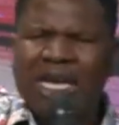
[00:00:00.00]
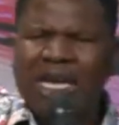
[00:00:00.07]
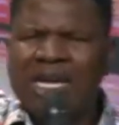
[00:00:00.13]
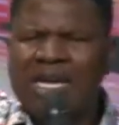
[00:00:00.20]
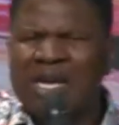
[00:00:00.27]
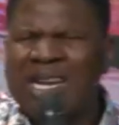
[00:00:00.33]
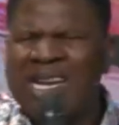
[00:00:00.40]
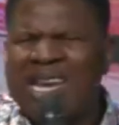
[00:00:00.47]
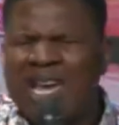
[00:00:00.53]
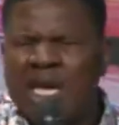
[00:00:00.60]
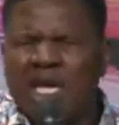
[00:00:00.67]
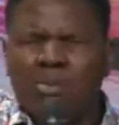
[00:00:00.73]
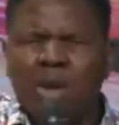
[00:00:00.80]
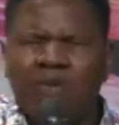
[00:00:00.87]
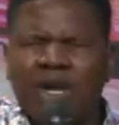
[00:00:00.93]
in the
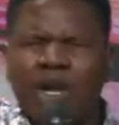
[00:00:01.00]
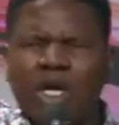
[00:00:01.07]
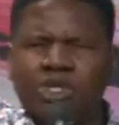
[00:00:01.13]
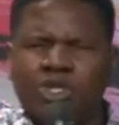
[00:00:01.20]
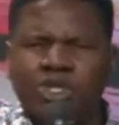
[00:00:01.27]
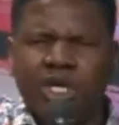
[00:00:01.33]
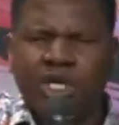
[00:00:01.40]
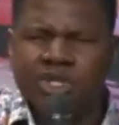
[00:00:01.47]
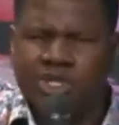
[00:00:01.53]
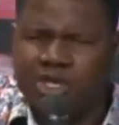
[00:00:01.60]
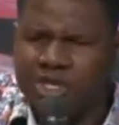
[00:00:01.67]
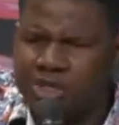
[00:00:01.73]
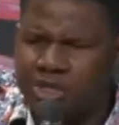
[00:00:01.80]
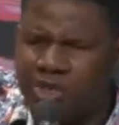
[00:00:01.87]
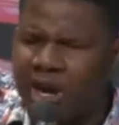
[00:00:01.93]
name of our Lord
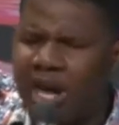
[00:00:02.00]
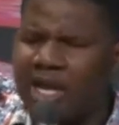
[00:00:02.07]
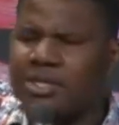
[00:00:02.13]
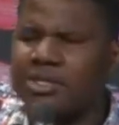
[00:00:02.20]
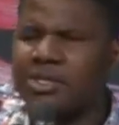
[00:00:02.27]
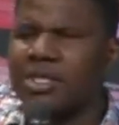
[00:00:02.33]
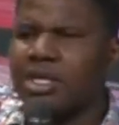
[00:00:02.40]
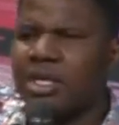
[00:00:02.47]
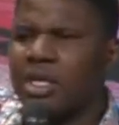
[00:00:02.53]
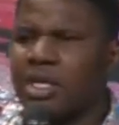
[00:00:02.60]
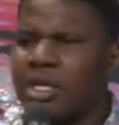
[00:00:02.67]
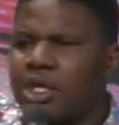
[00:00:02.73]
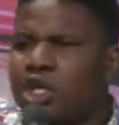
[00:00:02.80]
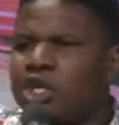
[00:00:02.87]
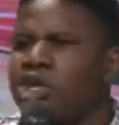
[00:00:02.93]
Jesus Christ.
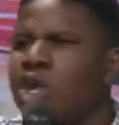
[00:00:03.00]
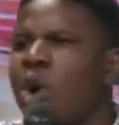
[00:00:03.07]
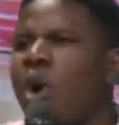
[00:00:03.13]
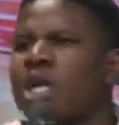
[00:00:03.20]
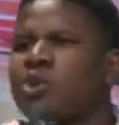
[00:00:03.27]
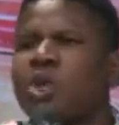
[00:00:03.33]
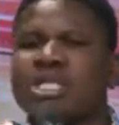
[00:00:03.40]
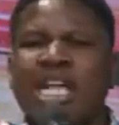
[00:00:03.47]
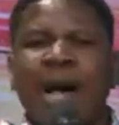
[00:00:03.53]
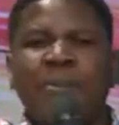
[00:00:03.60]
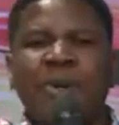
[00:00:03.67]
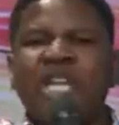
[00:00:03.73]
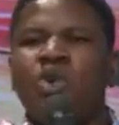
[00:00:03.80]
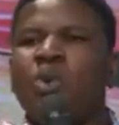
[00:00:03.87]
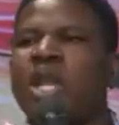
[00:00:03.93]
Do you know what was
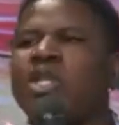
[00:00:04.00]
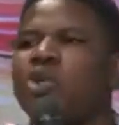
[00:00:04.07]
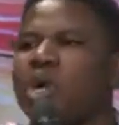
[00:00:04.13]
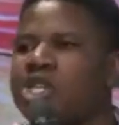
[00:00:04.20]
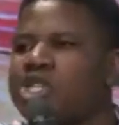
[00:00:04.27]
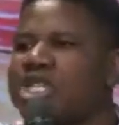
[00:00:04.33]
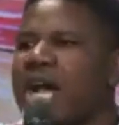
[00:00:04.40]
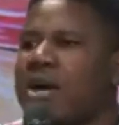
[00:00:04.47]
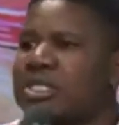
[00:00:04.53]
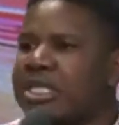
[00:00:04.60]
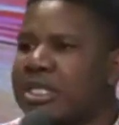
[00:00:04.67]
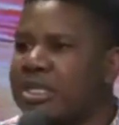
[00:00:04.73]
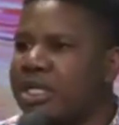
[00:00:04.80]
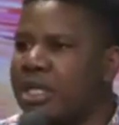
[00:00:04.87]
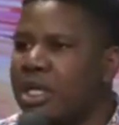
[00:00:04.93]
happening when you were
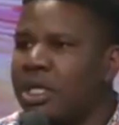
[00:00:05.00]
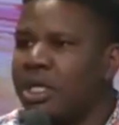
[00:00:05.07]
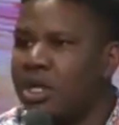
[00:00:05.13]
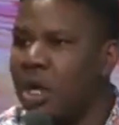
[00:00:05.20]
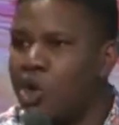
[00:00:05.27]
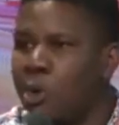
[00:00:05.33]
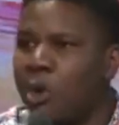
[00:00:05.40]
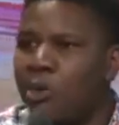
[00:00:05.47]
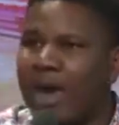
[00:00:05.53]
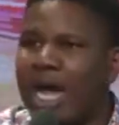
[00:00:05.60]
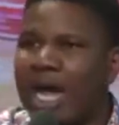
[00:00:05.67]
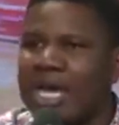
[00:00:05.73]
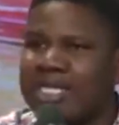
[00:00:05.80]
shouting? The Lord opened my